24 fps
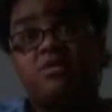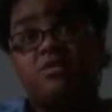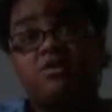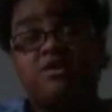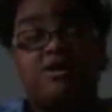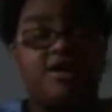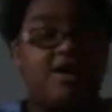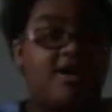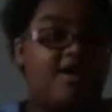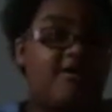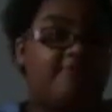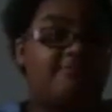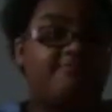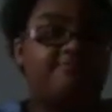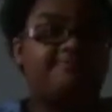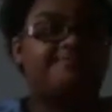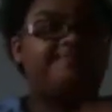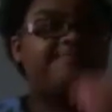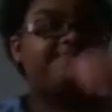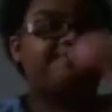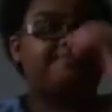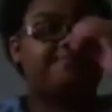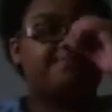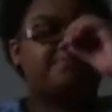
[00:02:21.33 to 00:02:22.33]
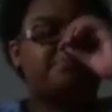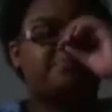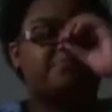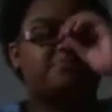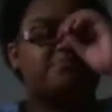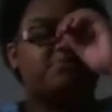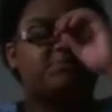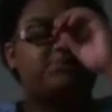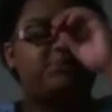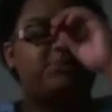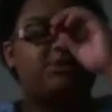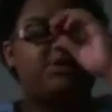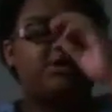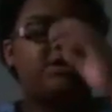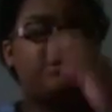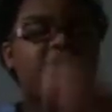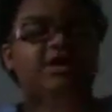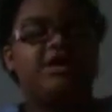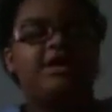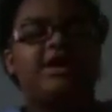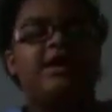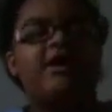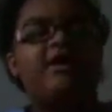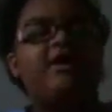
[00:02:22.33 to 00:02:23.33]
yeah,
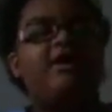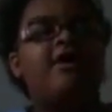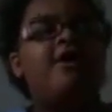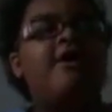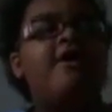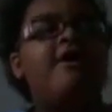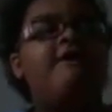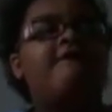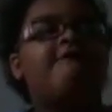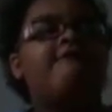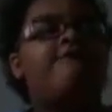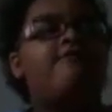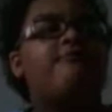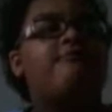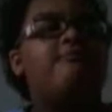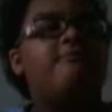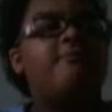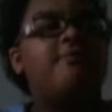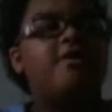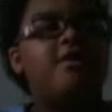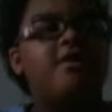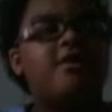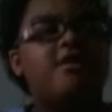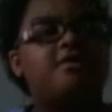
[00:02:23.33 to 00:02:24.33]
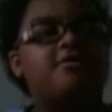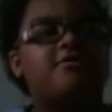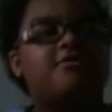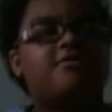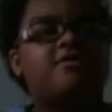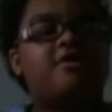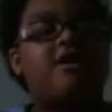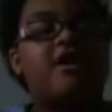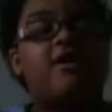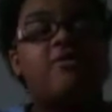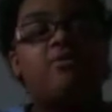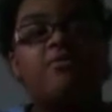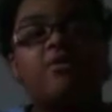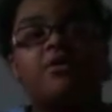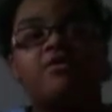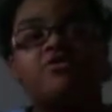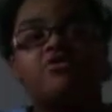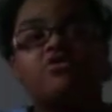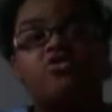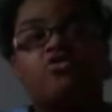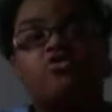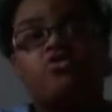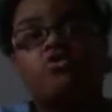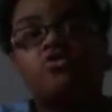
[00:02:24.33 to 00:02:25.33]
yeah, for months I
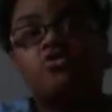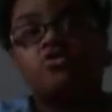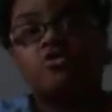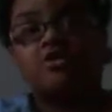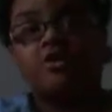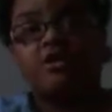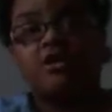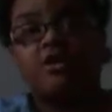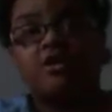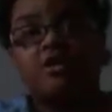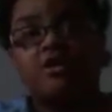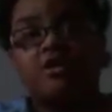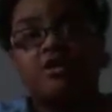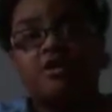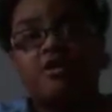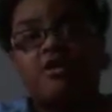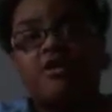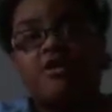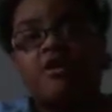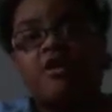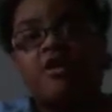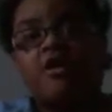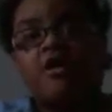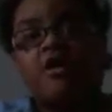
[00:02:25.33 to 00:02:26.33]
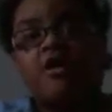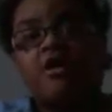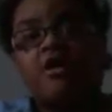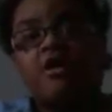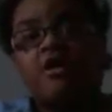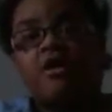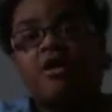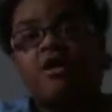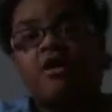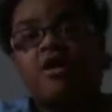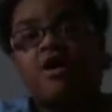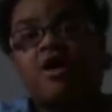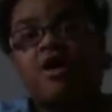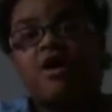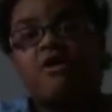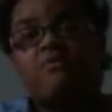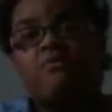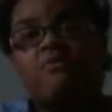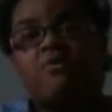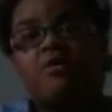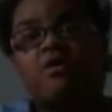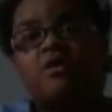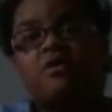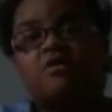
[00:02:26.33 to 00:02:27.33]
was looking, I
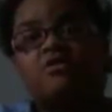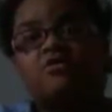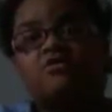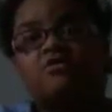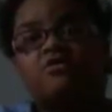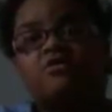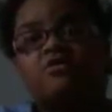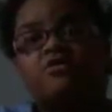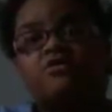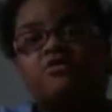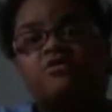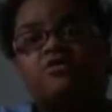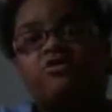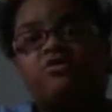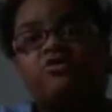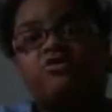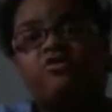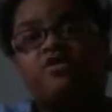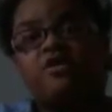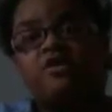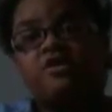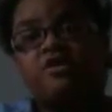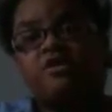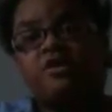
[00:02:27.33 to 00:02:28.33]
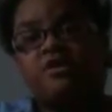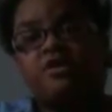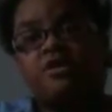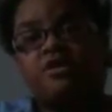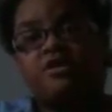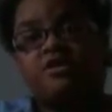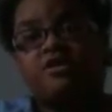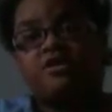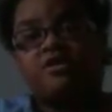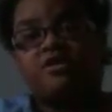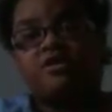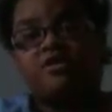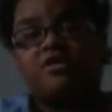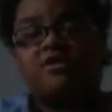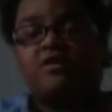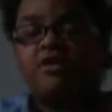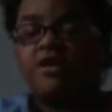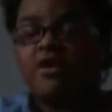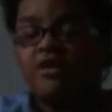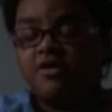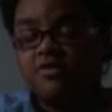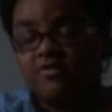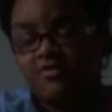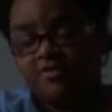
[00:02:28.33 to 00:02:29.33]
was thinking,
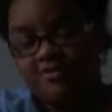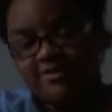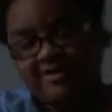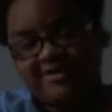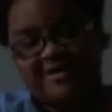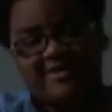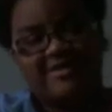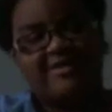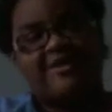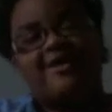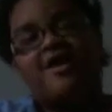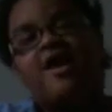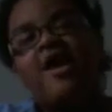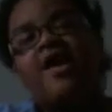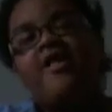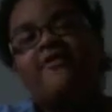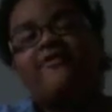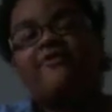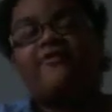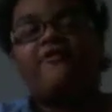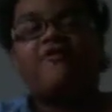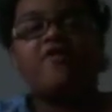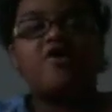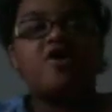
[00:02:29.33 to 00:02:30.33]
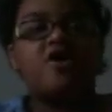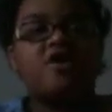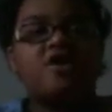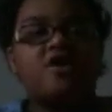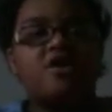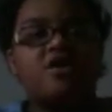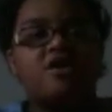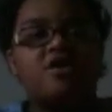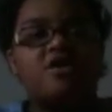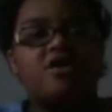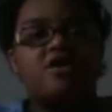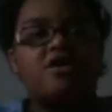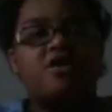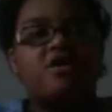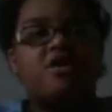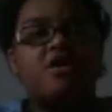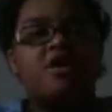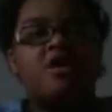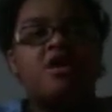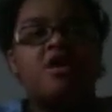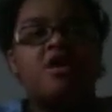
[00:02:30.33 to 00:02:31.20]
not looking, thinking